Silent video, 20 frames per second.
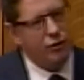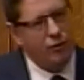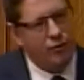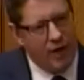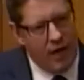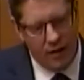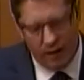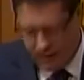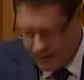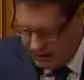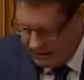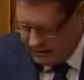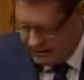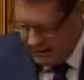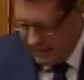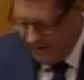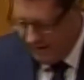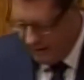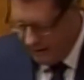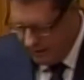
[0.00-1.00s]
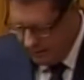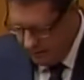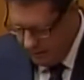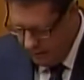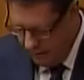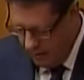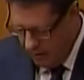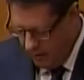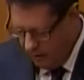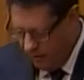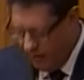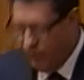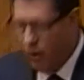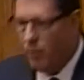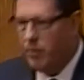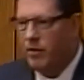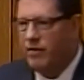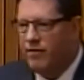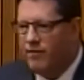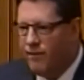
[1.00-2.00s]
2007, we've
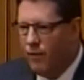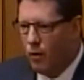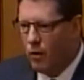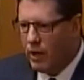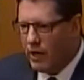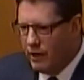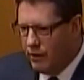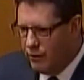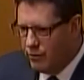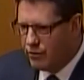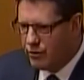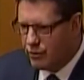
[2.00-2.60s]
opened 40 new